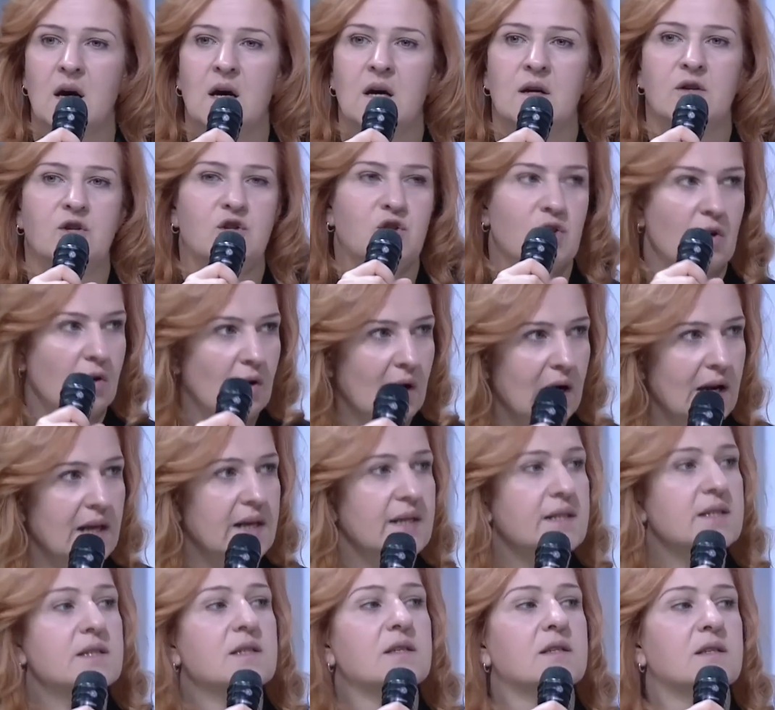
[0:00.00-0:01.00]

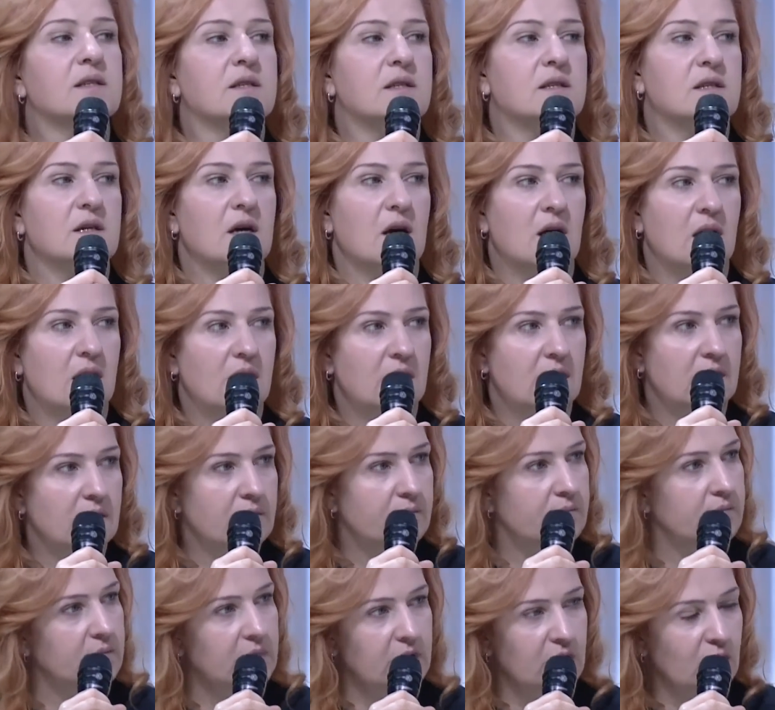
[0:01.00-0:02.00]
journalists,
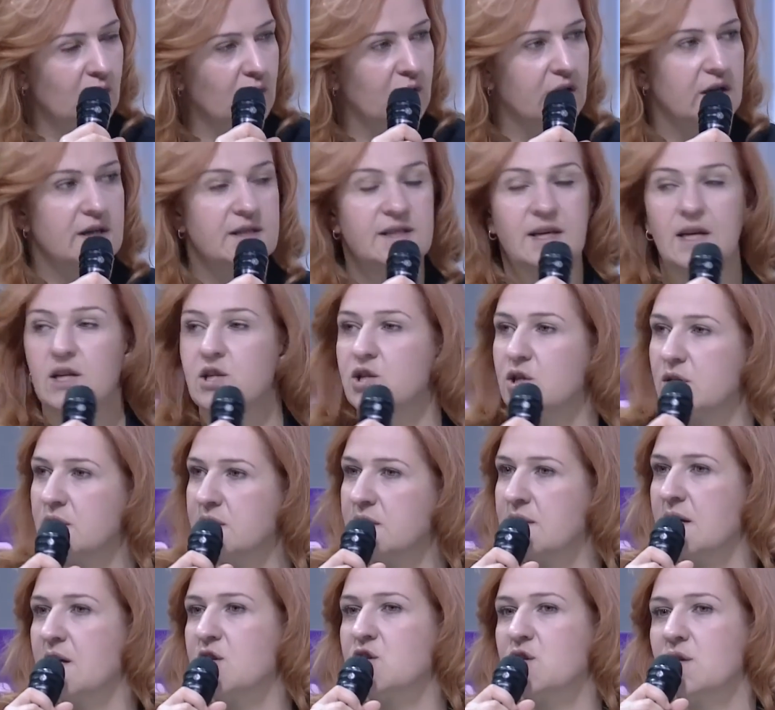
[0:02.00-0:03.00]

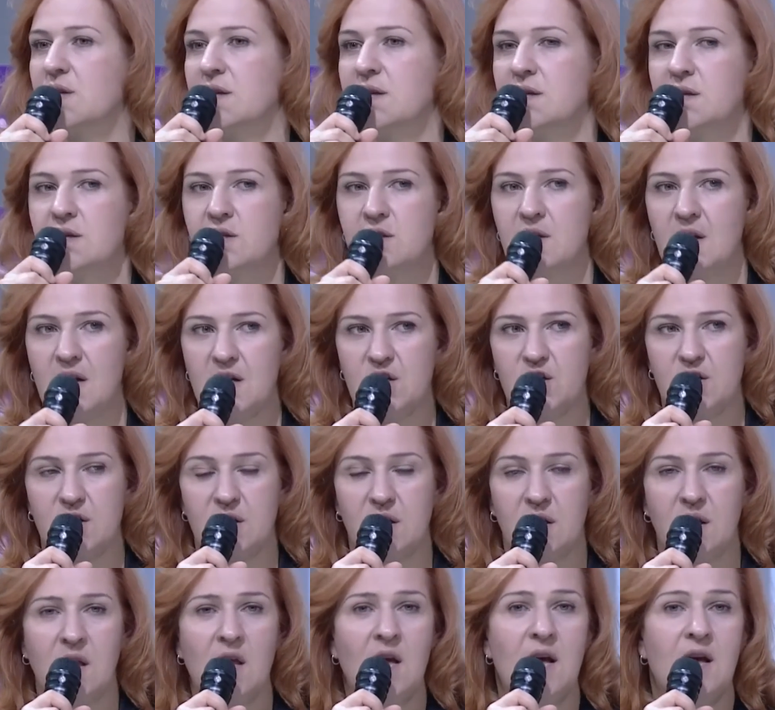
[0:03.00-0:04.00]
organizations, national and
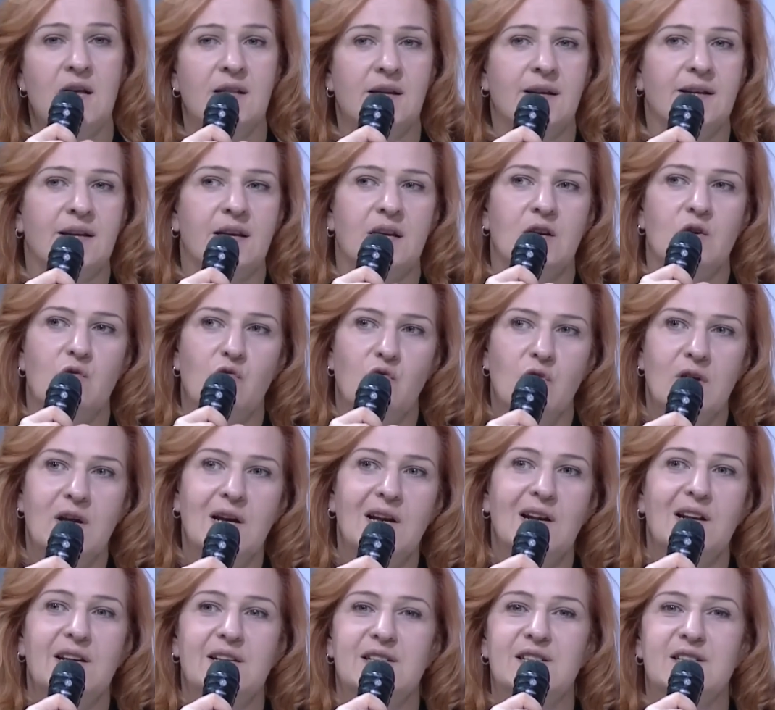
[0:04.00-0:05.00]
international, that can
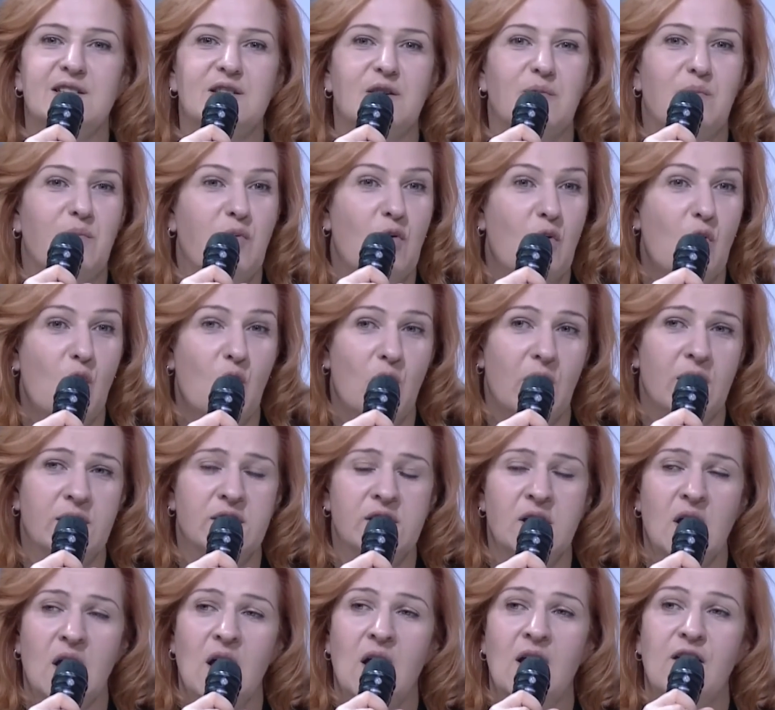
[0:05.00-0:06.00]
really
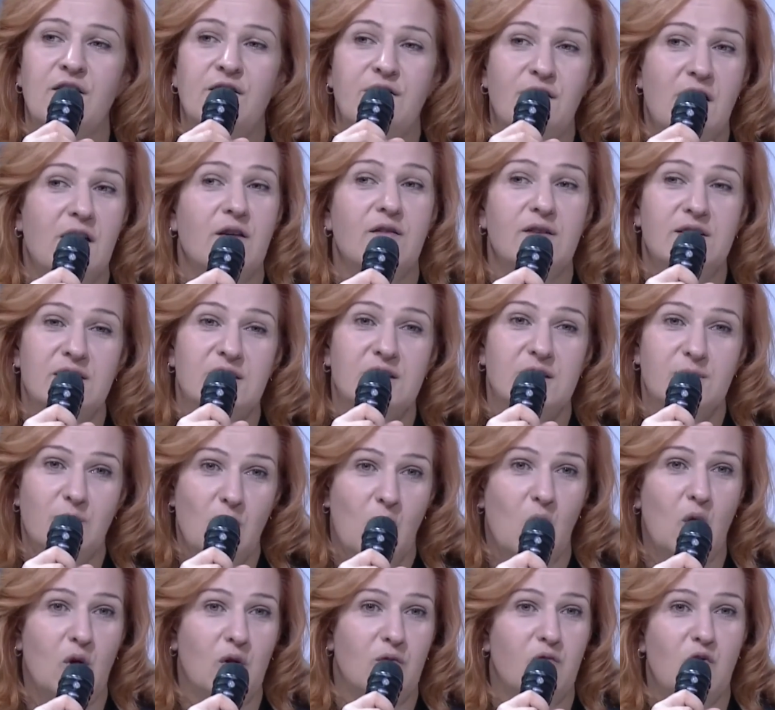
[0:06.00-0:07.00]
support very
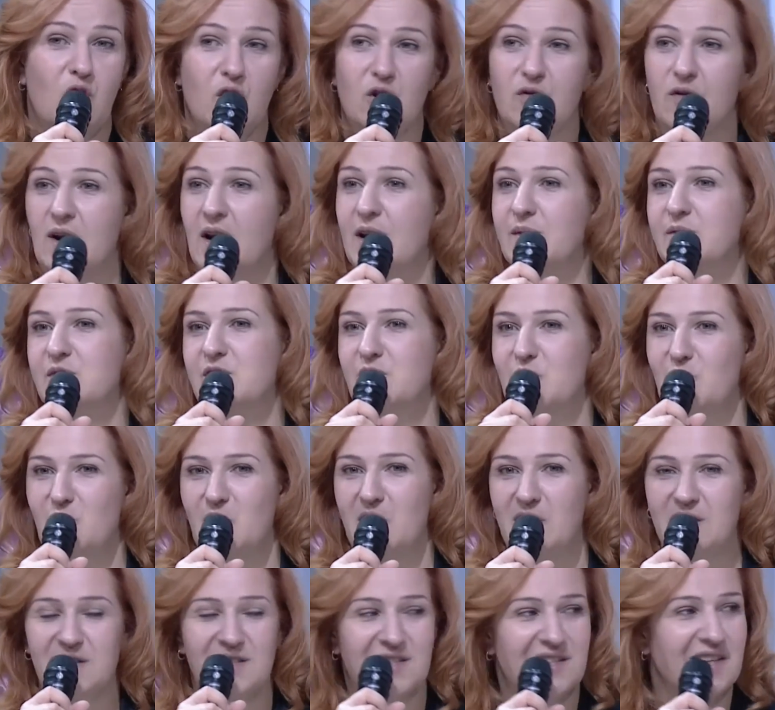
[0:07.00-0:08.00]
small war crimes
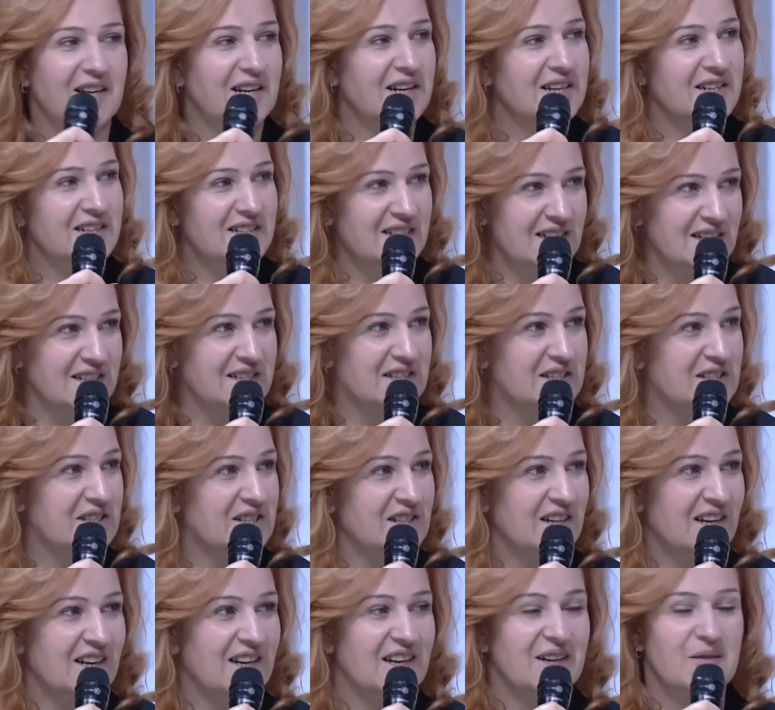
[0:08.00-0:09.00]
units that
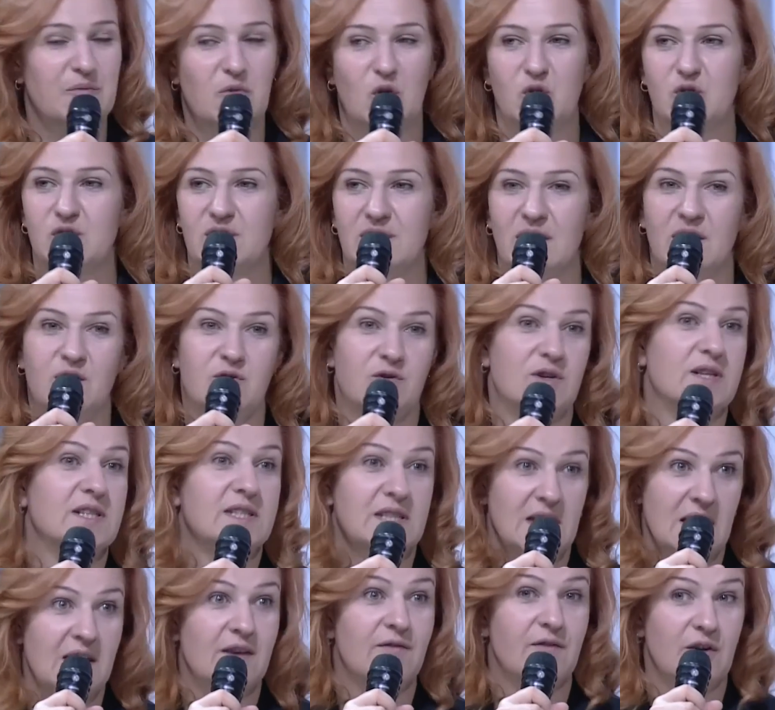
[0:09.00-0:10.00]
exist in most
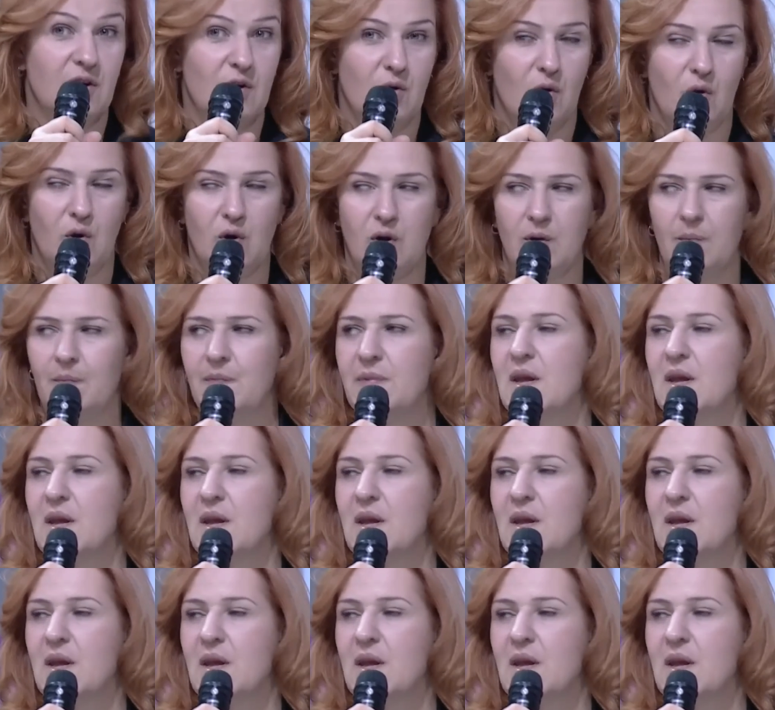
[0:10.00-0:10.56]
countries, if at all.